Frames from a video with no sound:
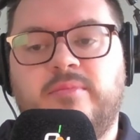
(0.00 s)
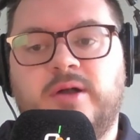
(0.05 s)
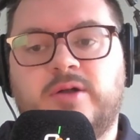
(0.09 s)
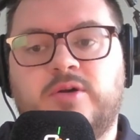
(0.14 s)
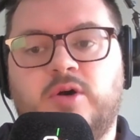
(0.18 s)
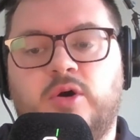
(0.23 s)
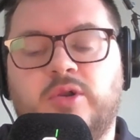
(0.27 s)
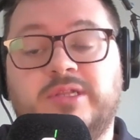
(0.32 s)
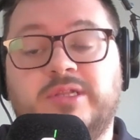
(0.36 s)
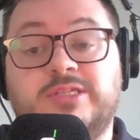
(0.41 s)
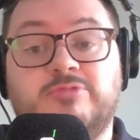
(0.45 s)

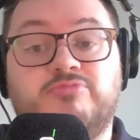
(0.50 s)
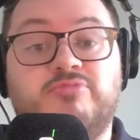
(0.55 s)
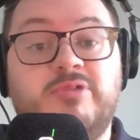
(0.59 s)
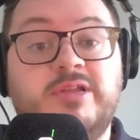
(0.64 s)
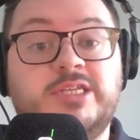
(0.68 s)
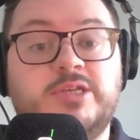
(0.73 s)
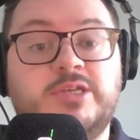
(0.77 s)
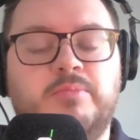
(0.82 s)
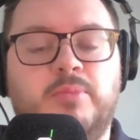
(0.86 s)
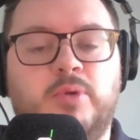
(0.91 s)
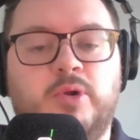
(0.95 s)
according to
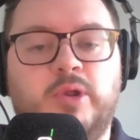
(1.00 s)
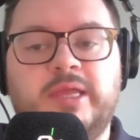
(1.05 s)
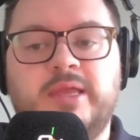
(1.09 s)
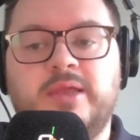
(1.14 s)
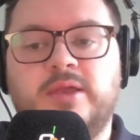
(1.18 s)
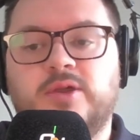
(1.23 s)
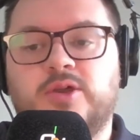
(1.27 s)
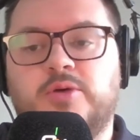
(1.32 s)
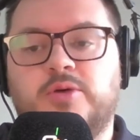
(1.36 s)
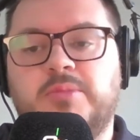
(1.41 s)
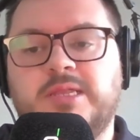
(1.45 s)
recent money
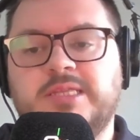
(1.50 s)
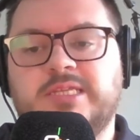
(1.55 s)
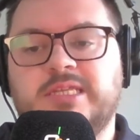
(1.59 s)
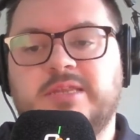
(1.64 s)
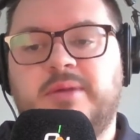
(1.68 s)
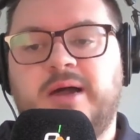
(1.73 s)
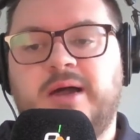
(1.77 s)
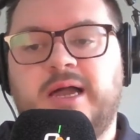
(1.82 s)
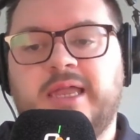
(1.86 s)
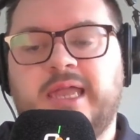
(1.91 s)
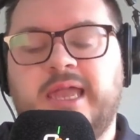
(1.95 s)
coming into
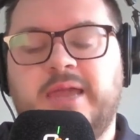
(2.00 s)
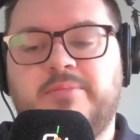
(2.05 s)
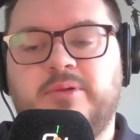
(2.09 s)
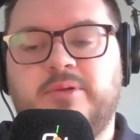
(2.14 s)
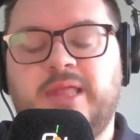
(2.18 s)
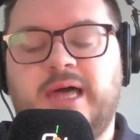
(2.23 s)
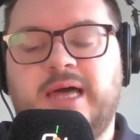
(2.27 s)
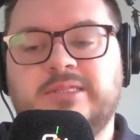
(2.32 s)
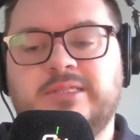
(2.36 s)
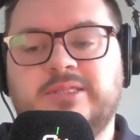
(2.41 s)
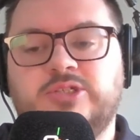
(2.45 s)
the market.
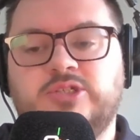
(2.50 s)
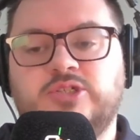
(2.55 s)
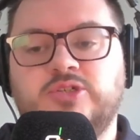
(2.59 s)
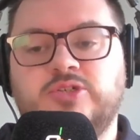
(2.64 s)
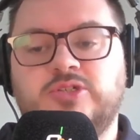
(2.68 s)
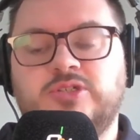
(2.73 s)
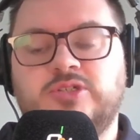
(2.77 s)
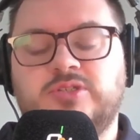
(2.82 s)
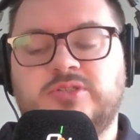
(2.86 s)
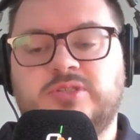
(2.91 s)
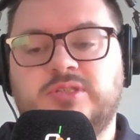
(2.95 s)
But
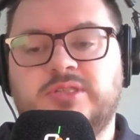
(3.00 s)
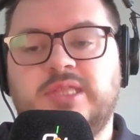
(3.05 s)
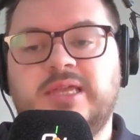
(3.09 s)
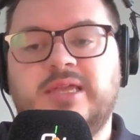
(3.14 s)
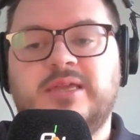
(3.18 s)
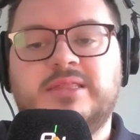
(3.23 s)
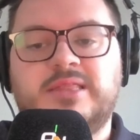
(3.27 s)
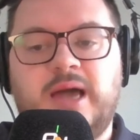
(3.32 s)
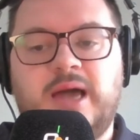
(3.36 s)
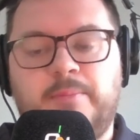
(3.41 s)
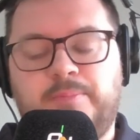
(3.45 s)
just
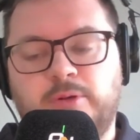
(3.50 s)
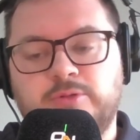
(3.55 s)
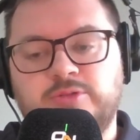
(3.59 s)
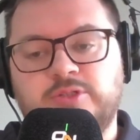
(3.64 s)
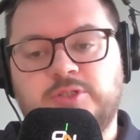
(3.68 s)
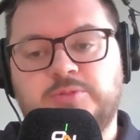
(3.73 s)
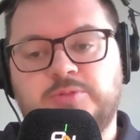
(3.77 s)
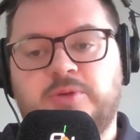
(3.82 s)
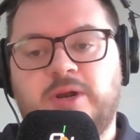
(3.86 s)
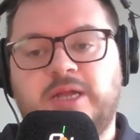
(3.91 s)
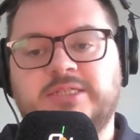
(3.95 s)
think that
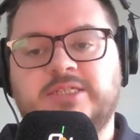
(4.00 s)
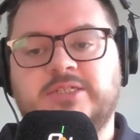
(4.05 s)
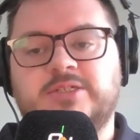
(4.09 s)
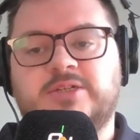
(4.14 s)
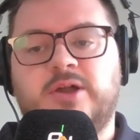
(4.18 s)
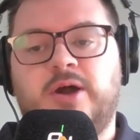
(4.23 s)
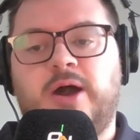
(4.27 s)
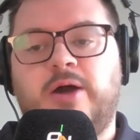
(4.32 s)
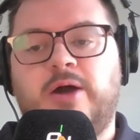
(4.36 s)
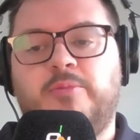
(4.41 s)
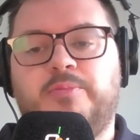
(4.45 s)
Buntz price has
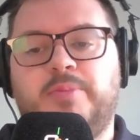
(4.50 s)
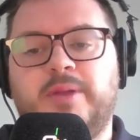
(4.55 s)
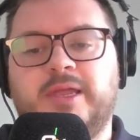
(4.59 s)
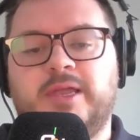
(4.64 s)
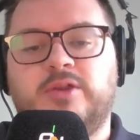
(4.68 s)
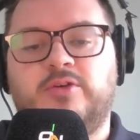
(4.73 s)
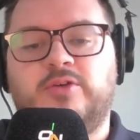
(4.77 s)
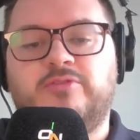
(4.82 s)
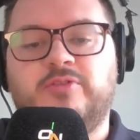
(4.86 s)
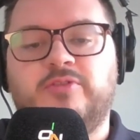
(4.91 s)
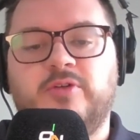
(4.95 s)
got out
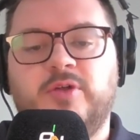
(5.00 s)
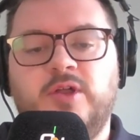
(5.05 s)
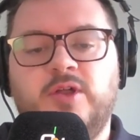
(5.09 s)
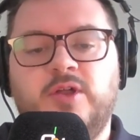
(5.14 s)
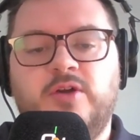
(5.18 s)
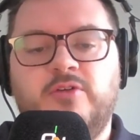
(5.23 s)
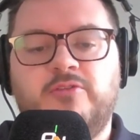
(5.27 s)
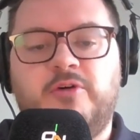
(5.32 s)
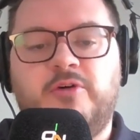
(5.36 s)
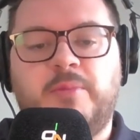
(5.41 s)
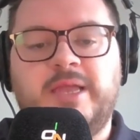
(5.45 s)
big enough
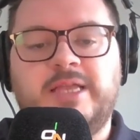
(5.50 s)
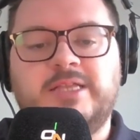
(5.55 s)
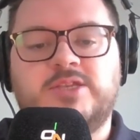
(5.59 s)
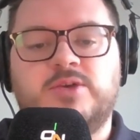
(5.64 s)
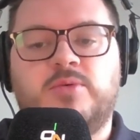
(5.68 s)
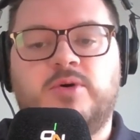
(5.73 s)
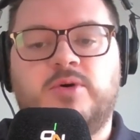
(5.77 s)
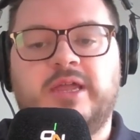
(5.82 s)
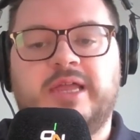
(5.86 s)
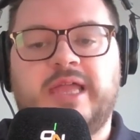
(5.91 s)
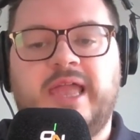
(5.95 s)
for me
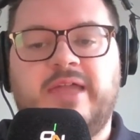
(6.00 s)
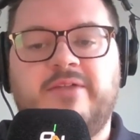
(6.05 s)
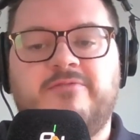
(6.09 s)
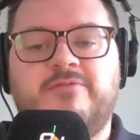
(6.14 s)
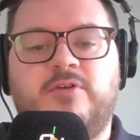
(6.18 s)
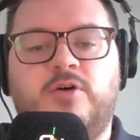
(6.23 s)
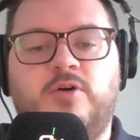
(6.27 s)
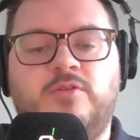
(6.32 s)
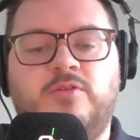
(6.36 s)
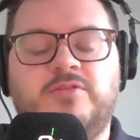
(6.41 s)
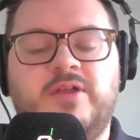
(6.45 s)
to want to get
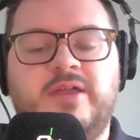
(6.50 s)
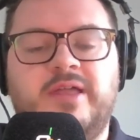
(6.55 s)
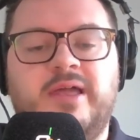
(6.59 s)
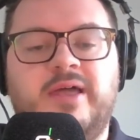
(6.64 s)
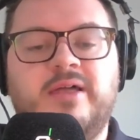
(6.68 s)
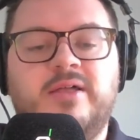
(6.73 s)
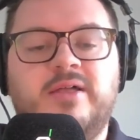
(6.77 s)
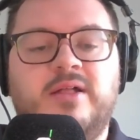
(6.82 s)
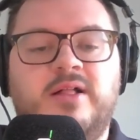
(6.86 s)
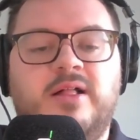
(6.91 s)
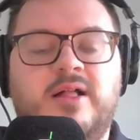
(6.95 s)
involved
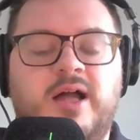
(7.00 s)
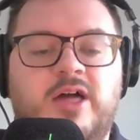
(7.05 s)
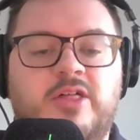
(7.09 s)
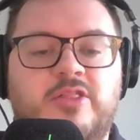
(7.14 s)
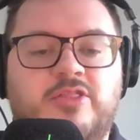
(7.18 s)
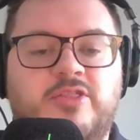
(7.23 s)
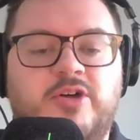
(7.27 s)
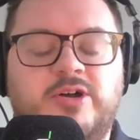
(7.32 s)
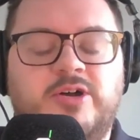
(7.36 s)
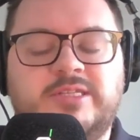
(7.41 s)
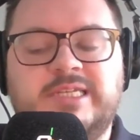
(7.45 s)
here
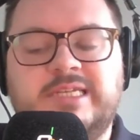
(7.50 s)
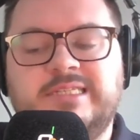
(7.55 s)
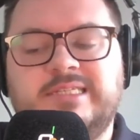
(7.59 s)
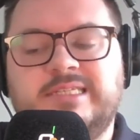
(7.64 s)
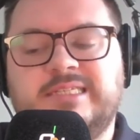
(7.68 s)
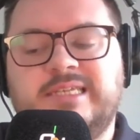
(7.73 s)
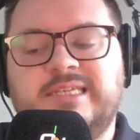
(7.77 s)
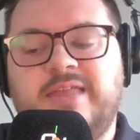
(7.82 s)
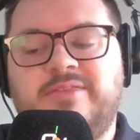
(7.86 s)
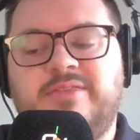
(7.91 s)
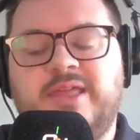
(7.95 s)
at
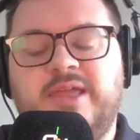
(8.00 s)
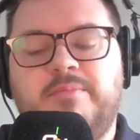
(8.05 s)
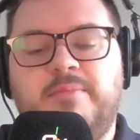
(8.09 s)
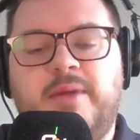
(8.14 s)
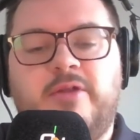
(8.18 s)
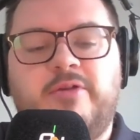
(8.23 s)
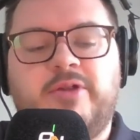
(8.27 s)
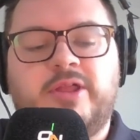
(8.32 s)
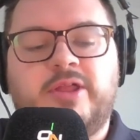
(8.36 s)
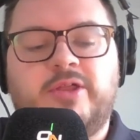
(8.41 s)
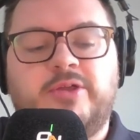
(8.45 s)
13-10. The
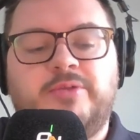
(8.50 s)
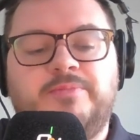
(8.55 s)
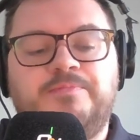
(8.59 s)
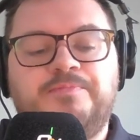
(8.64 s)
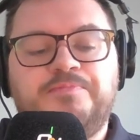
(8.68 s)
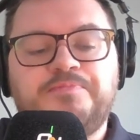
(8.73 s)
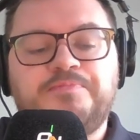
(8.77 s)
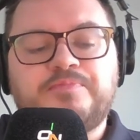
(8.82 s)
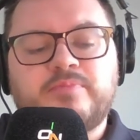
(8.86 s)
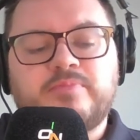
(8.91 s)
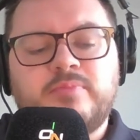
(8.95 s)

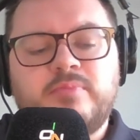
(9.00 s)
American